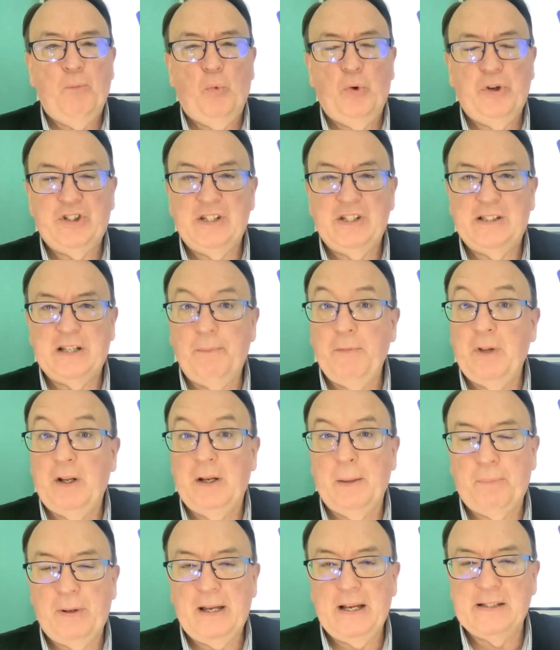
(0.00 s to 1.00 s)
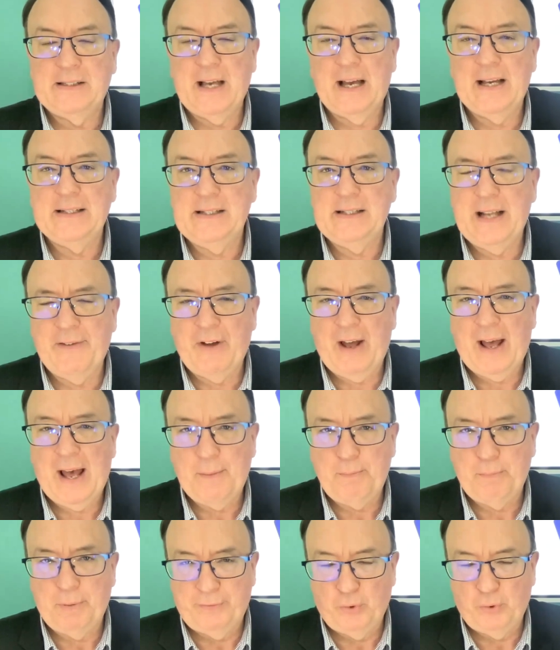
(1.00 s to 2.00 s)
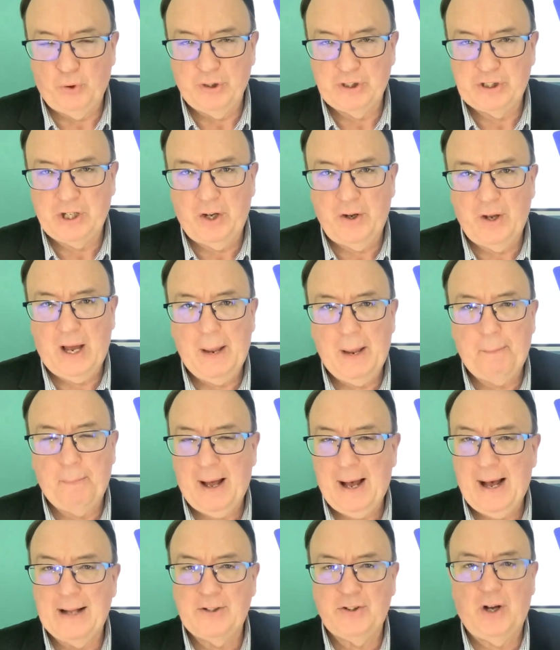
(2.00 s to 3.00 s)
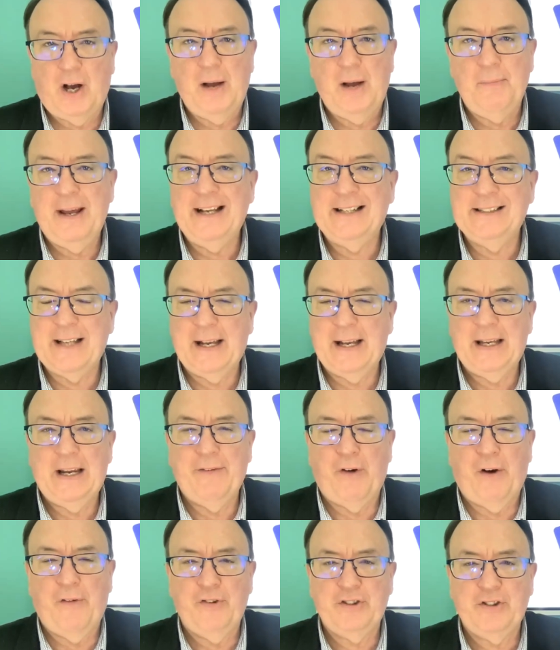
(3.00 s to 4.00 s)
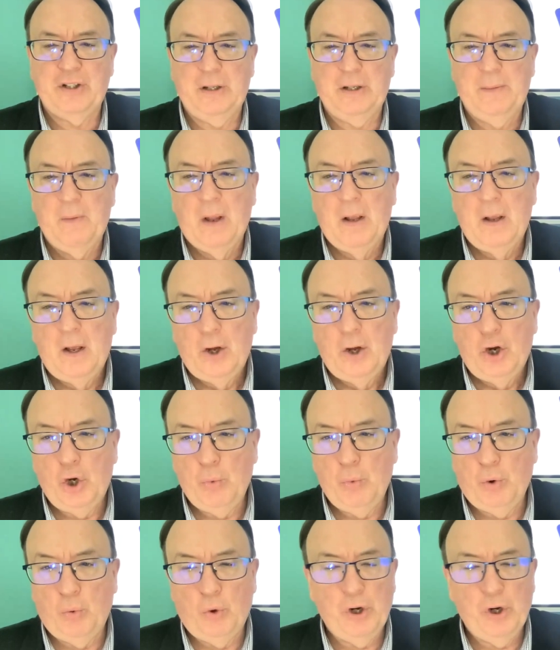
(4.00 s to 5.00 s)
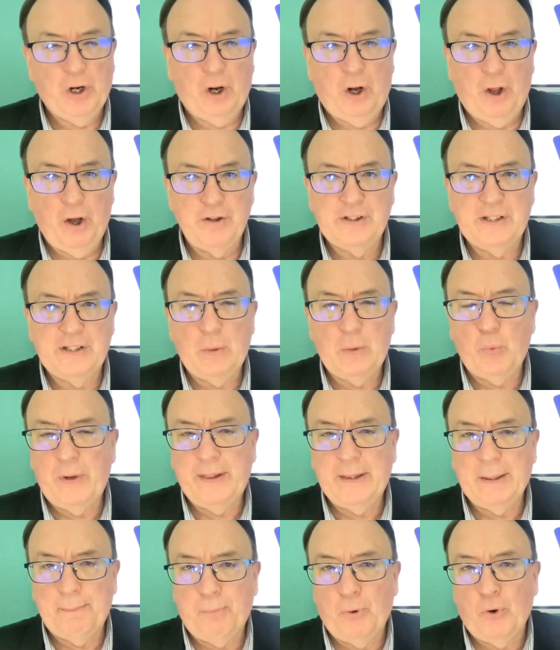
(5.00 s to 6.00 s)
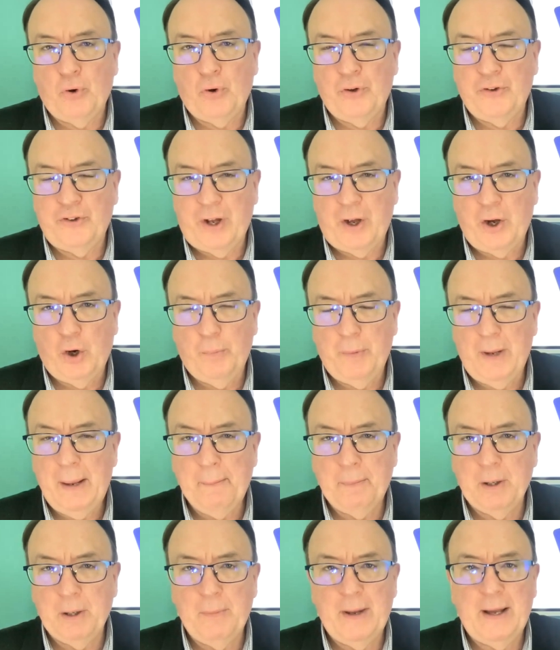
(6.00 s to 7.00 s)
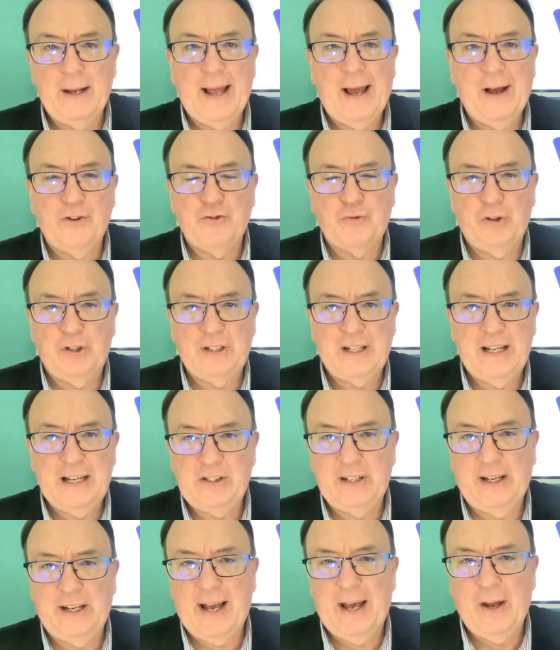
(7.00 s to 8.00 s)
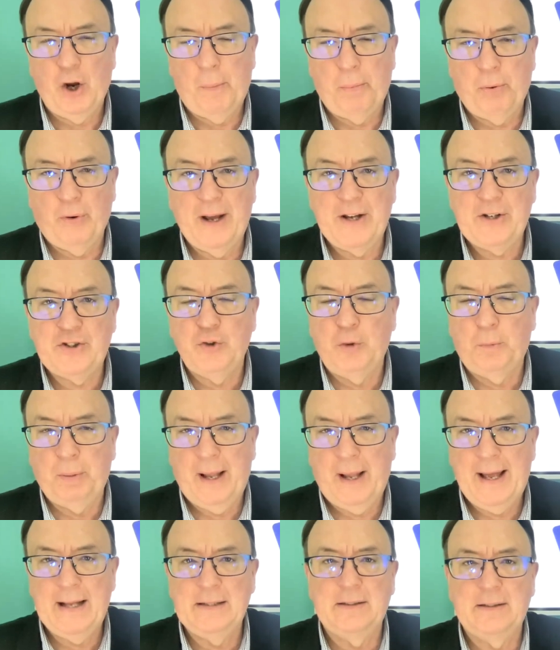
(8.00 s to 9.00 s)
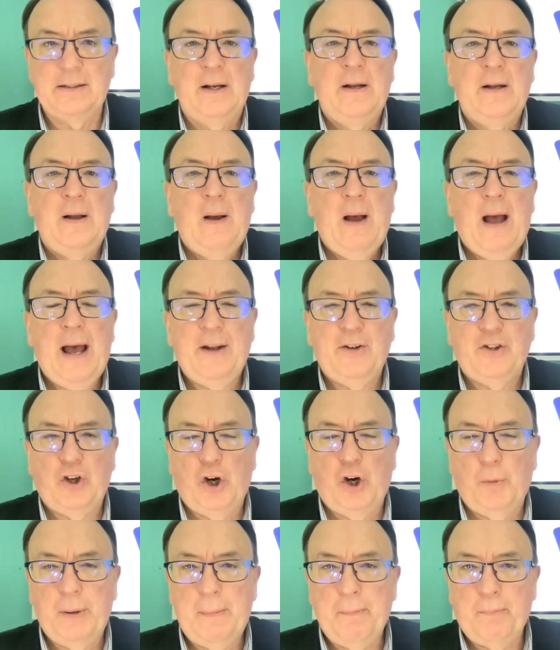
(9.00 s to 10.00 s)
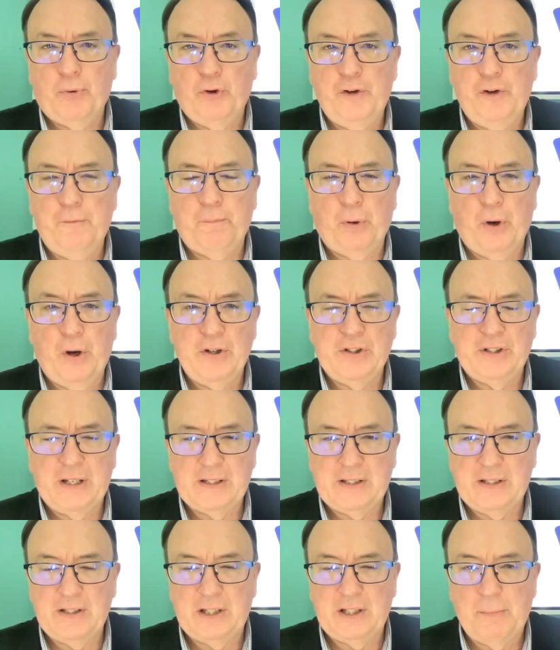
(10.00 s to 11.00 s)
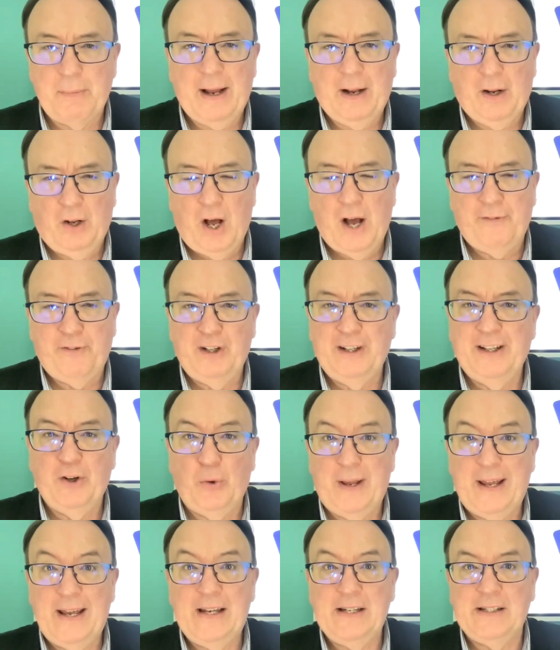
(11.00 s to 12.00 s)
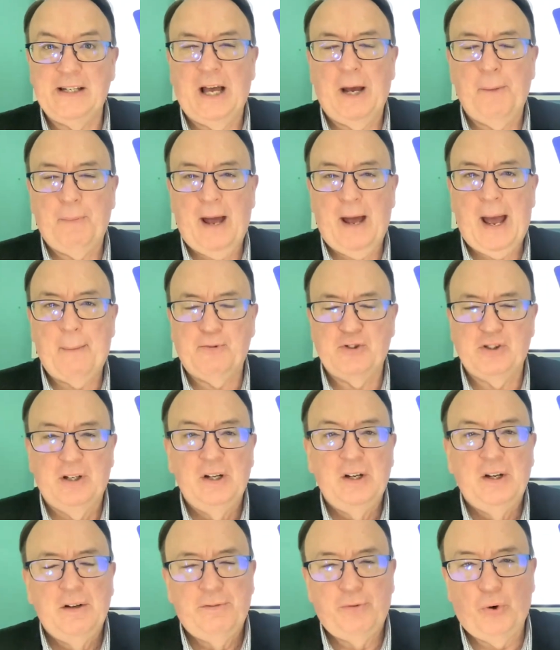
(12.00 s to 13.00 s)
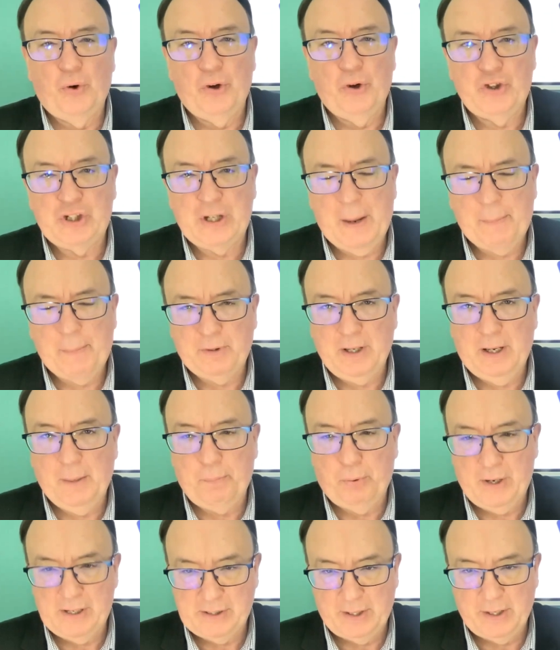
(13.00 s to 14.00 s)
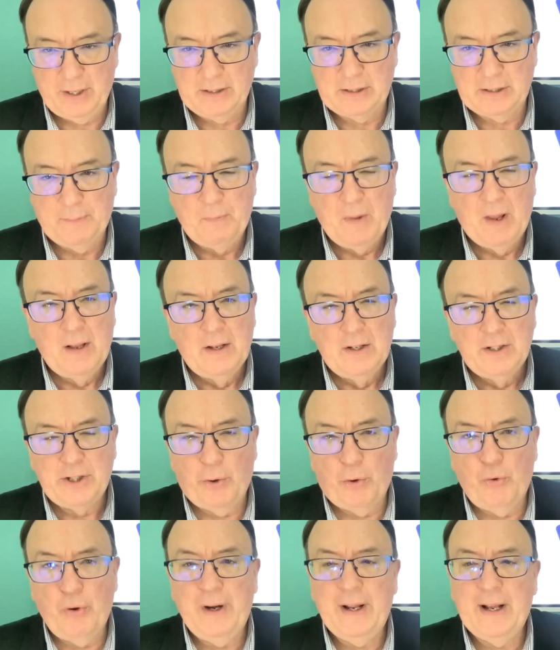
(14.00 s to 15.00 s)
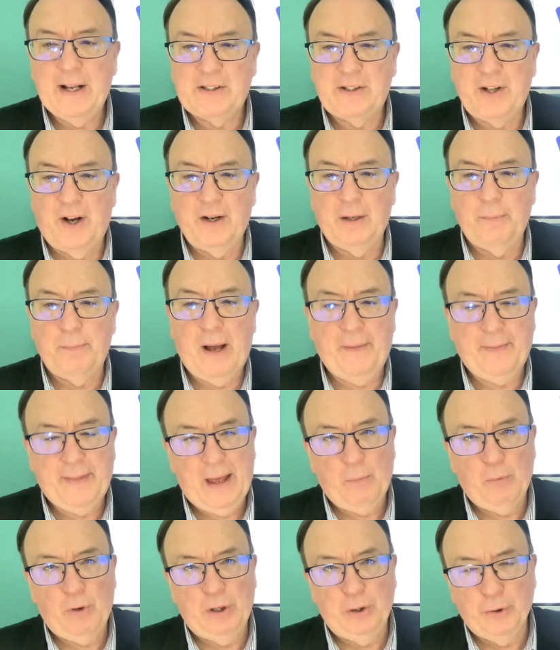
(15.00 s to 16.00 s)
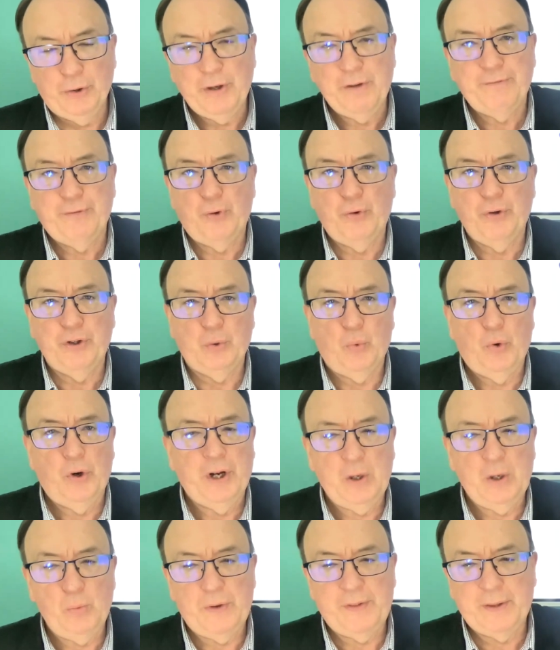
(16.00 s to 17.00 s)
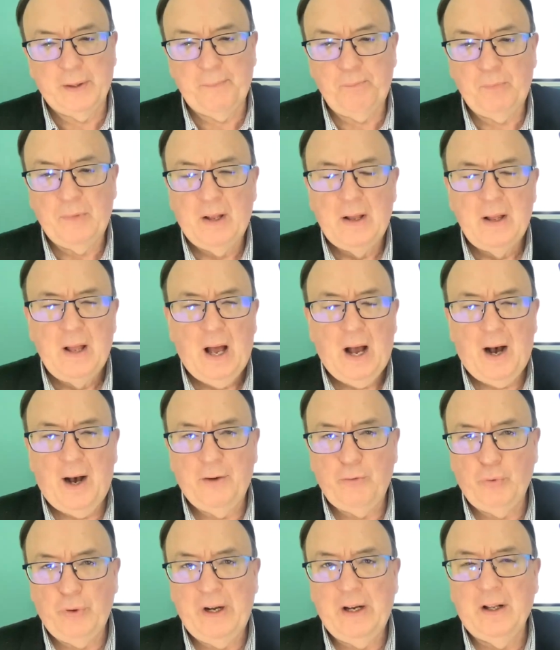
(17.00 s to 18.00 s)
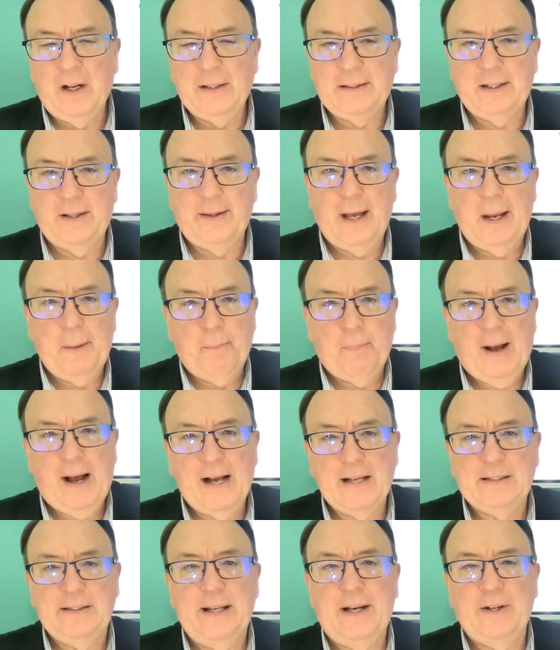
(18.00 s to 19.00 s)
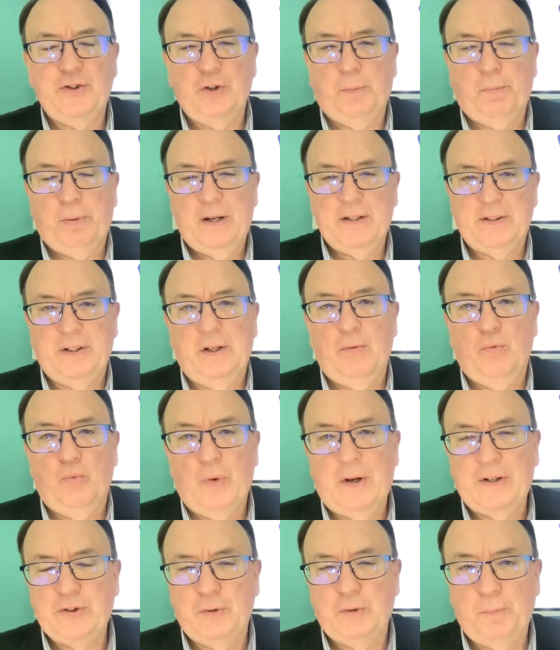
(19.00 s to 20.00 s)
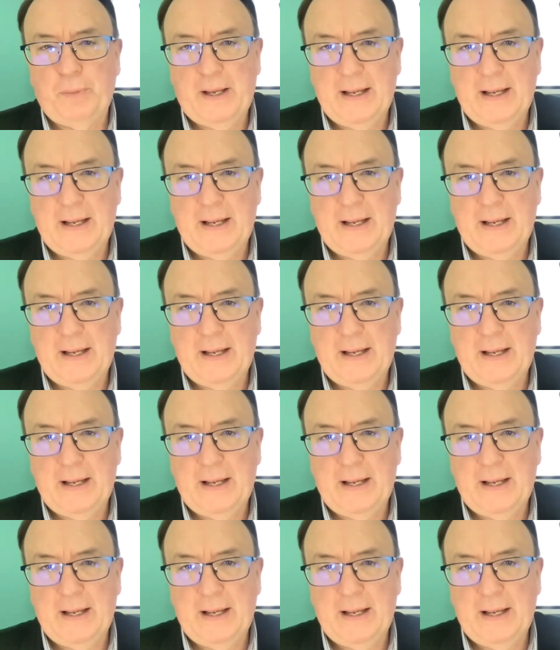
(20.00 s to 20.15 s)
which is something that PSA has never had before. So a part-time executive officer who will work closely with the board to help implement our strategic and operational plans and to help improve processes to make life a little easier, perhaps, for chapter presidents. So we're really excited about that. We're looking forward to working with them. I'd really like to thank past National President Russell